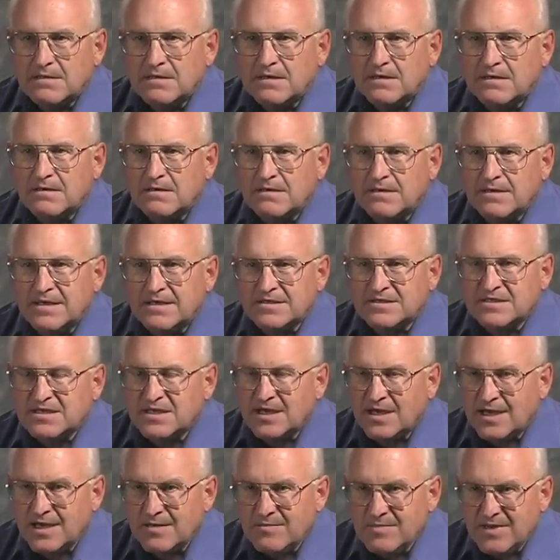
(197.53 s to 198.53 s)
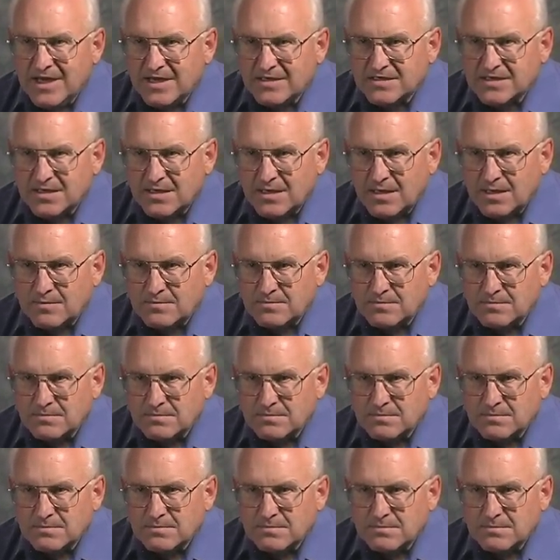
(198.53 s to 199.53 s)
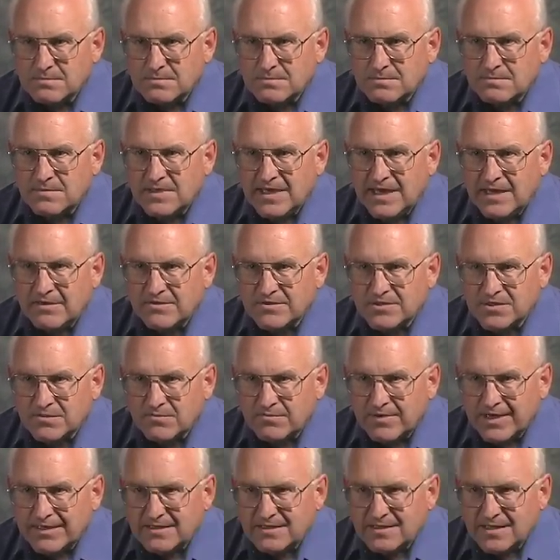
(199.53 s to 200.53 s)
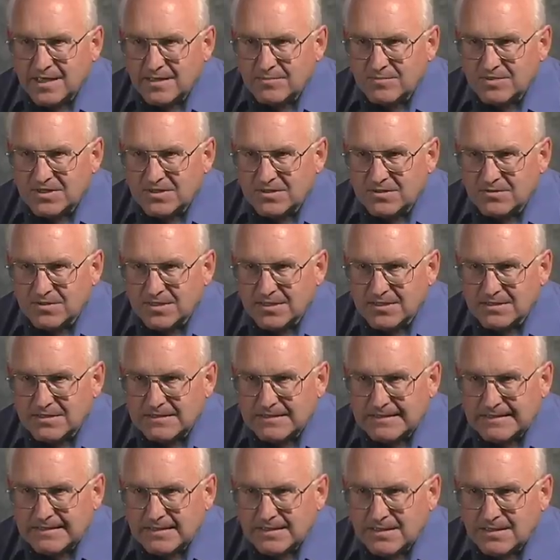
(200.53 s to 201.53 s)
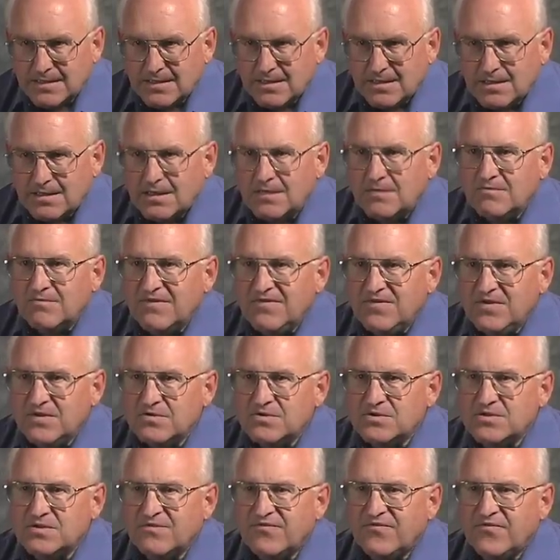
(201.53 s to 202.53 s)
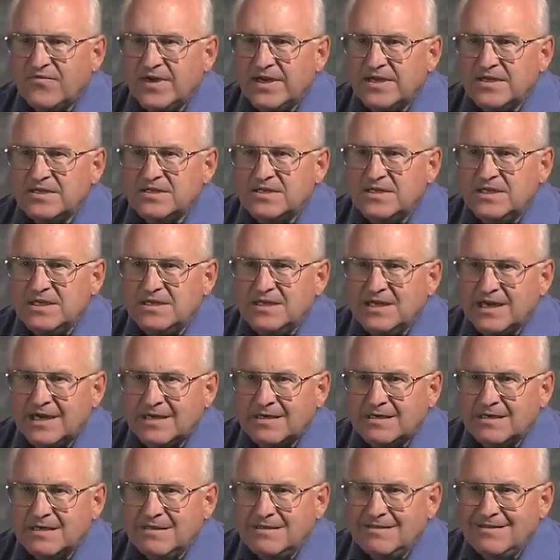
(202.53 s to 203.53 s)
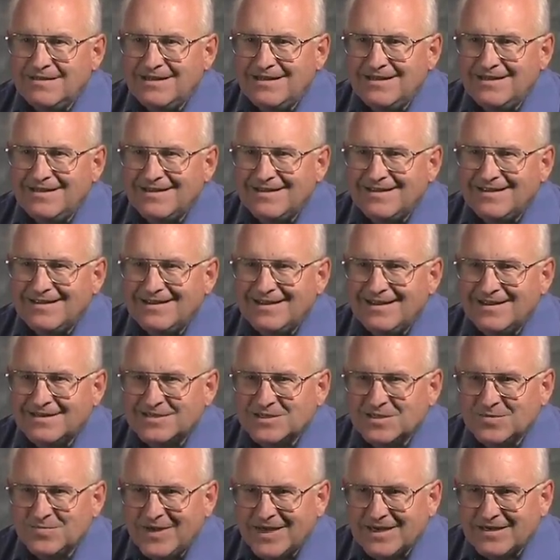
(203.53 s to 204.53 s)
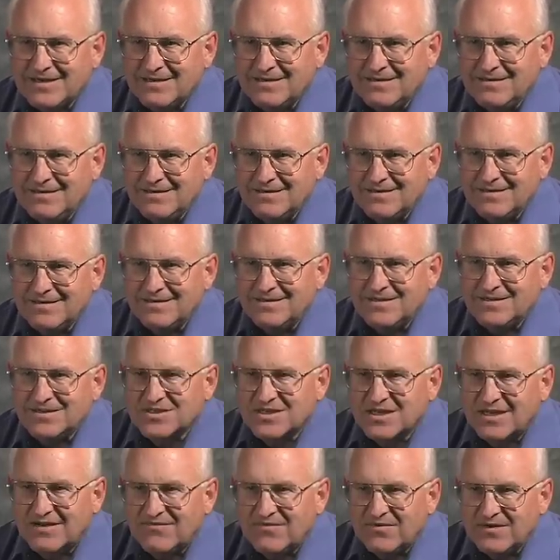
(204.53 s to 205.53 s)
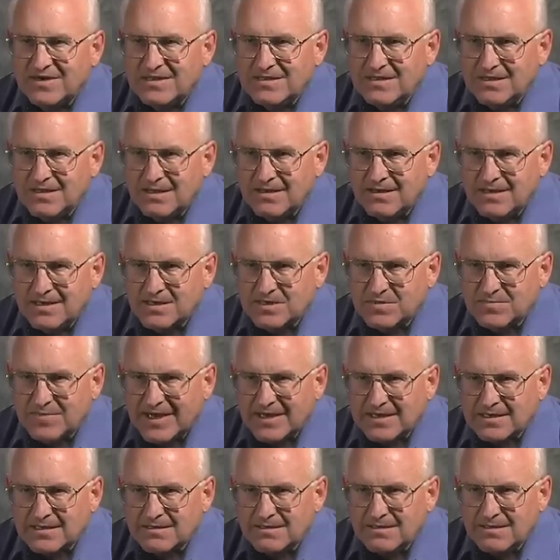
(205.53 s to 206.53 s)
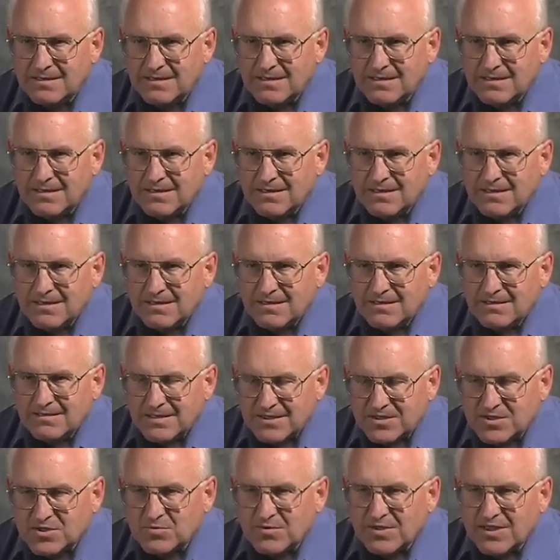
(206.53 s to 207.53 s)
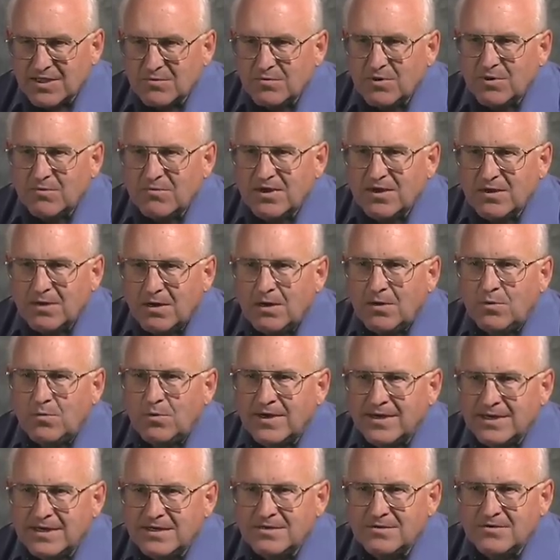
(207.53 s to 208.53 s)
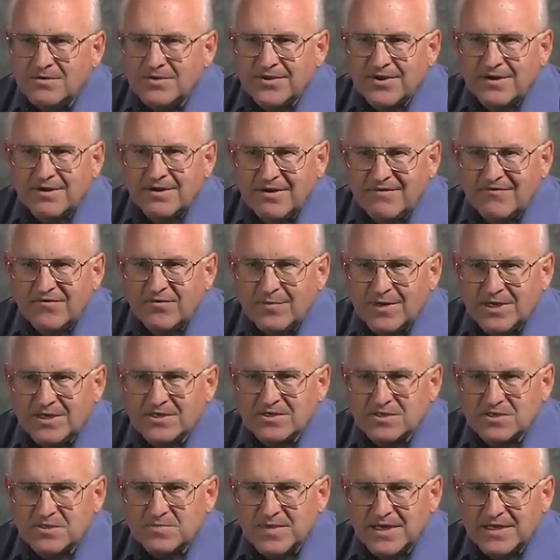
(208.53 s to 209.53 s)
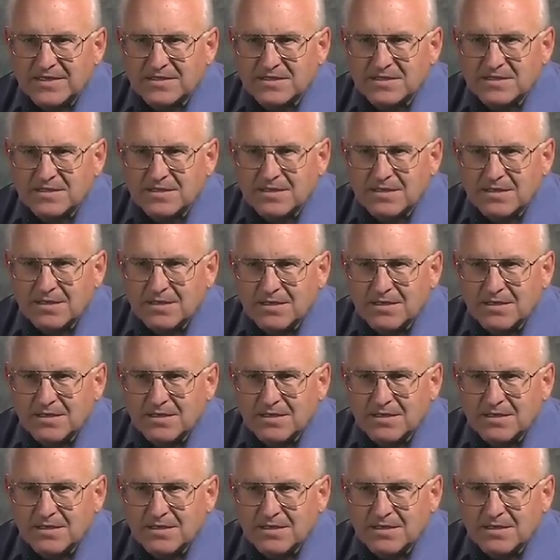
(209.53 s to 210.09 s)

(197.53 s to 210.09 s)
You know, its time has come. Now is the right time to do it. And we've used the phrase detecting the expected and discovering the unexpected that's really what we all want to do with our information spaces.